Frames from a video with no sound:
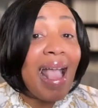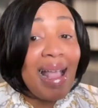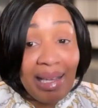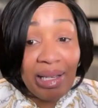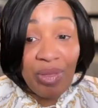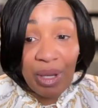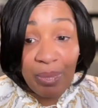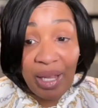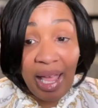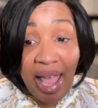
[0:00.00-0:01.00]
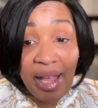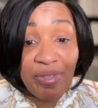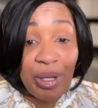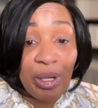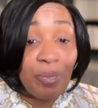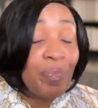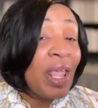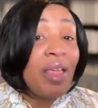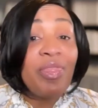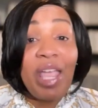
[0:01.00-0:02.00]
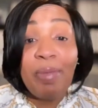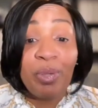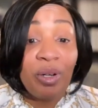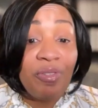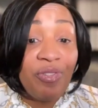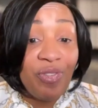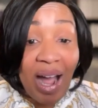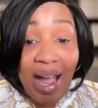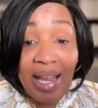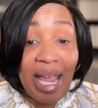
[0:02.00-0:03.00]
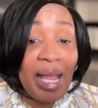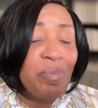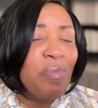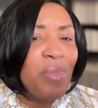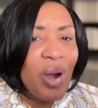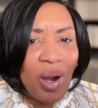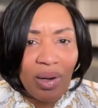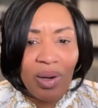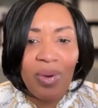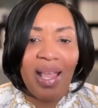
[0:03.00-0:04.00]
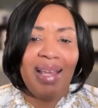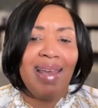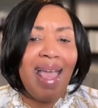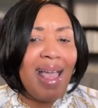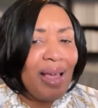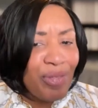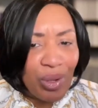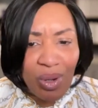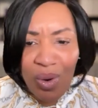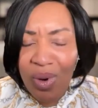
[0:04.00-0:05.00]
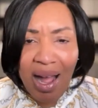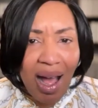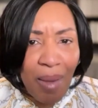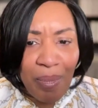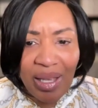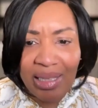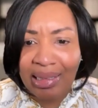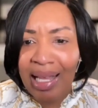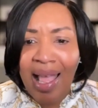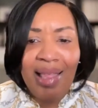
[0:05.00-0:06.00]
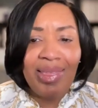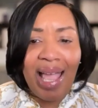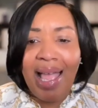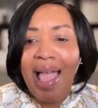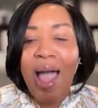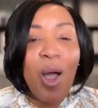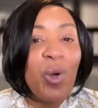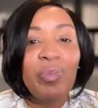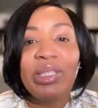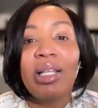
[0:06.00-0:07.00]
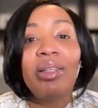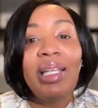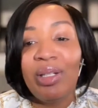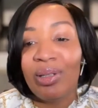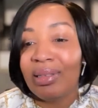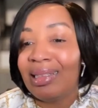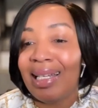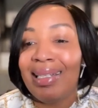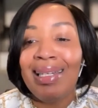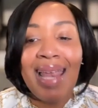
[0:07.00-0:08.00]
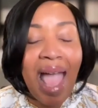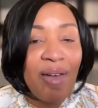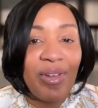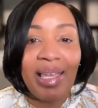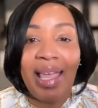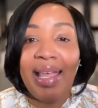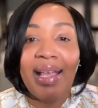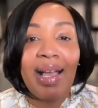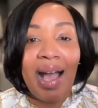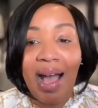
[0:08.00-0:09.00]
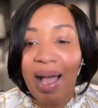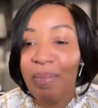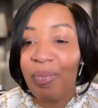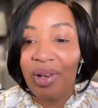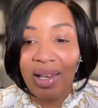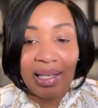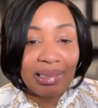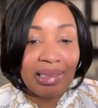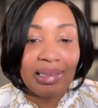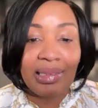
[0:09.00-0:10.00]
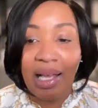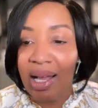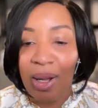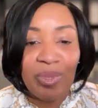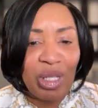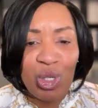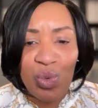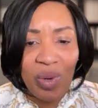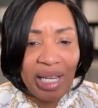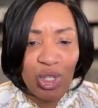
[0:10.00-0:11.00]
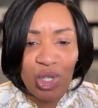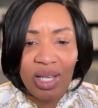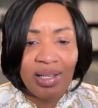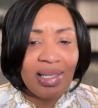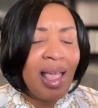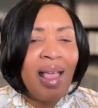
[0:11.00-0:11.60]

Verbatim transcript: and their behavior. They provide a moral and ethical compass that helps leaders to navigate complex situations.